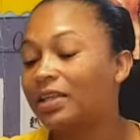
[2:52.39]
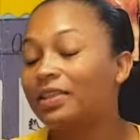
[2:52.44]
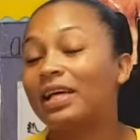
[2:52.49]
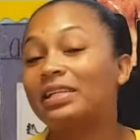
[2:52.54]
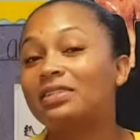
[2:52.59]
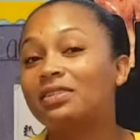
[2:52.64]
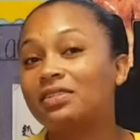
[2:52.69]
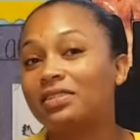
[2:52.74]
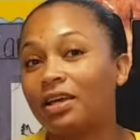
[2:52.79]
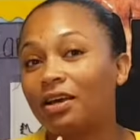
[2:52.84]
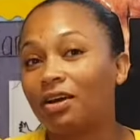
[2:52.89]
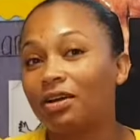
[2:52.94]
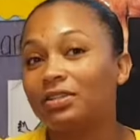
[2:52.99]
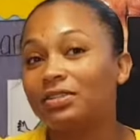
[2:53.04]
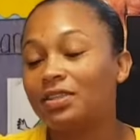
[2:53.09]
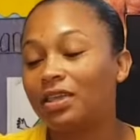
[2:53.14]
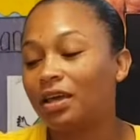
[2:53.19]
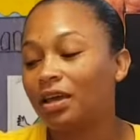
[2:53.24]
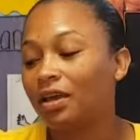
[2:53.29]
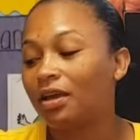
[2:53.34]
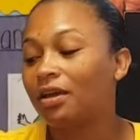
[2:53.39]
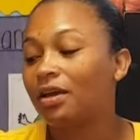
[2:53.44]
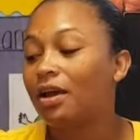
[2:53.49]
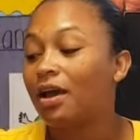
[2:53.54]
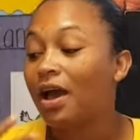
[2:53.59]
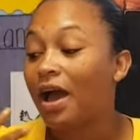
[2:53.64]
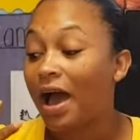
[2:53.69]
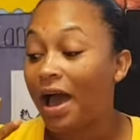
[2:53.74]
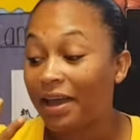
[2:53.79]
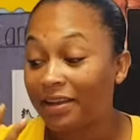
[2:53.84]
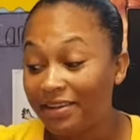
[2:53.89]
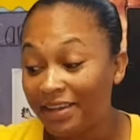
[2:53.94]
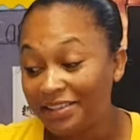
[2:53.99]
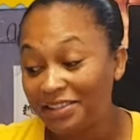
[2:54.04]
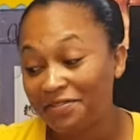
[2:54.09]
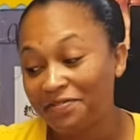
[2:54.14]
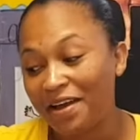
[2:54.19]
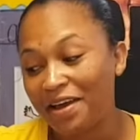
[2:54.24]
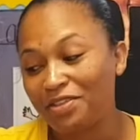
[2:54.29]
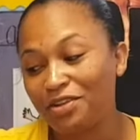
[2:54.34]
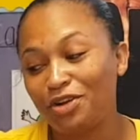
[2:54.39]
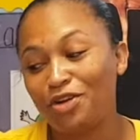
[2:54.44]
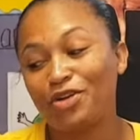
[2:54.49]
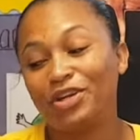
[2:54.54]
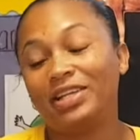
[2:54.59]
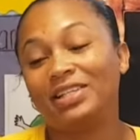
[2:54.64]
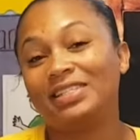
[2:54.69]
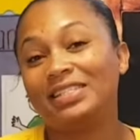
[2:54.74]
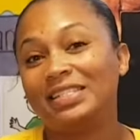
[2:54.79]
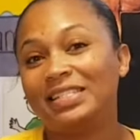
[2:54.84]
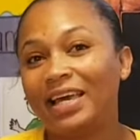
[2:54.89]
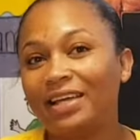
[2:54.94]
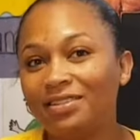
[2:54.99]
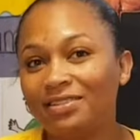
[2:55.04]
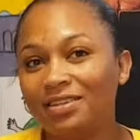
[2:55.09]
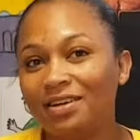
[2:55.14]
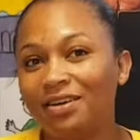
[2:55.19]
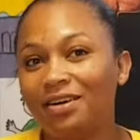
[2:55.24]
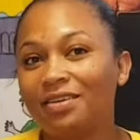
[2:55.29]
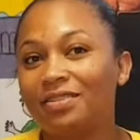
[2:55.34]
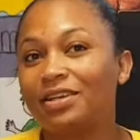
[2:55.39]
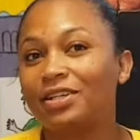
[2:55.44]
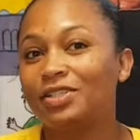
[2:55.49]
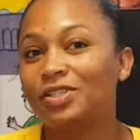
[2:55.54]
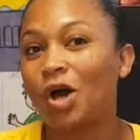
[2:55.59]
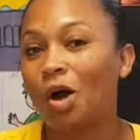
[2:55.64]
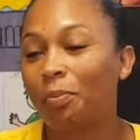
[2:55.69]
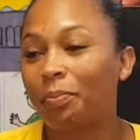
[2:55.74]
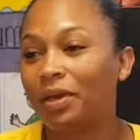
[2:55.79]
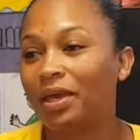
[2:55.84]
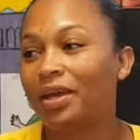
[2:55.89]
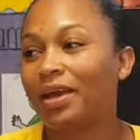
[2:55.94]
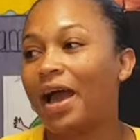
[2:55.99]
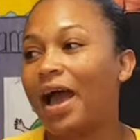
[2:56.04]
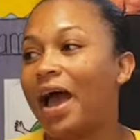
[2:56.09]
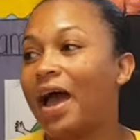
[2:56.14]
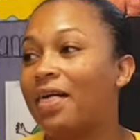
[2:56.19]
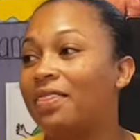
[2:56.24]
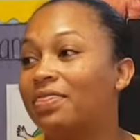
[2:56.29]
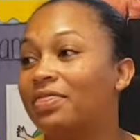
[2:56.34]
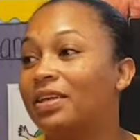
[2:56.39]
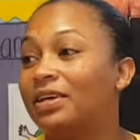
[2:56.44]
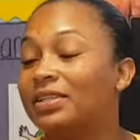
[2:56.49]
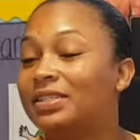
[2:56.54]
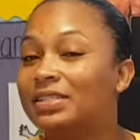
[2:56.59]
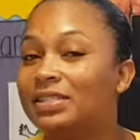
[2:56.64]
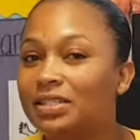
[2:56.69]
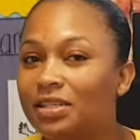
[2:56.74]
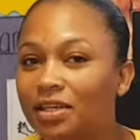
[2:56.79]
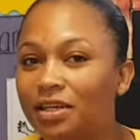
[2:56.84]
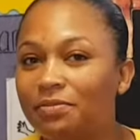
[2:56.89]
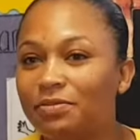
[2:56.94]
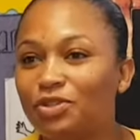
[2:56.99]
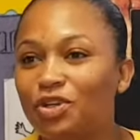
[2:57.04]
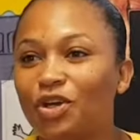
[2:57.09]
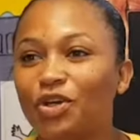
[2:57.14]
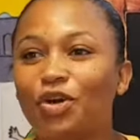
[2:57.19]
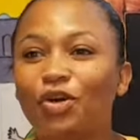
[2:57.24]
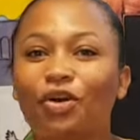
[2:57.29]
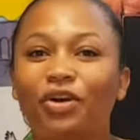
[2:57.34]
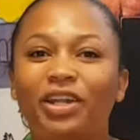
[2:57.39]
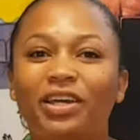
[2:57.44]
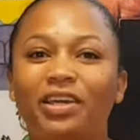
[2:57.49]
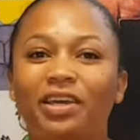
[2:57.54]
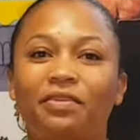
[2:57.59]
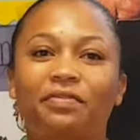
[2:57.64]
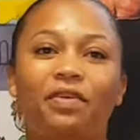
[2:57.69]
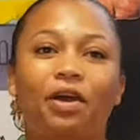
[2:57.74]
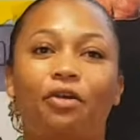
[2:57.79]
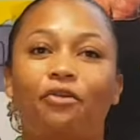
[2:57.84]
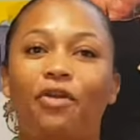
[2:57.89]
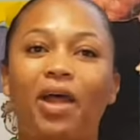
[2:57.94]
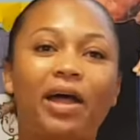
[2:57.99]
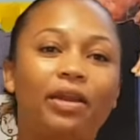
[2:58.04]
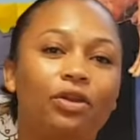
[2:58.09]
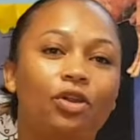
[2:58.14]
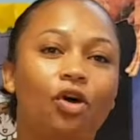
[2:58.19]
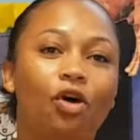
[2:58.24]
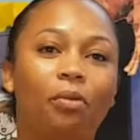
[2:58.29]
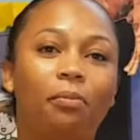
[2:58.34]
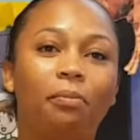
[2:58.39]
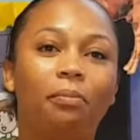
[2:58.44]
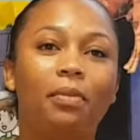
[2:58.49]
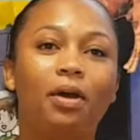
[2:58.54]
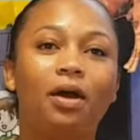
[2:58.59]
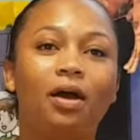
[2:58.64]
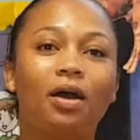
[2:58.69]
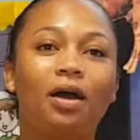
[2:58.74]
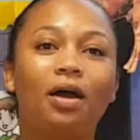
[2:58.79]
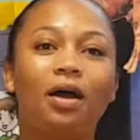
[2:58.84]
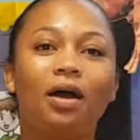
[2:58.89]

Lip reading: That's the second thing. Identify the learning center, the topic, and the team. So you're not going to give a random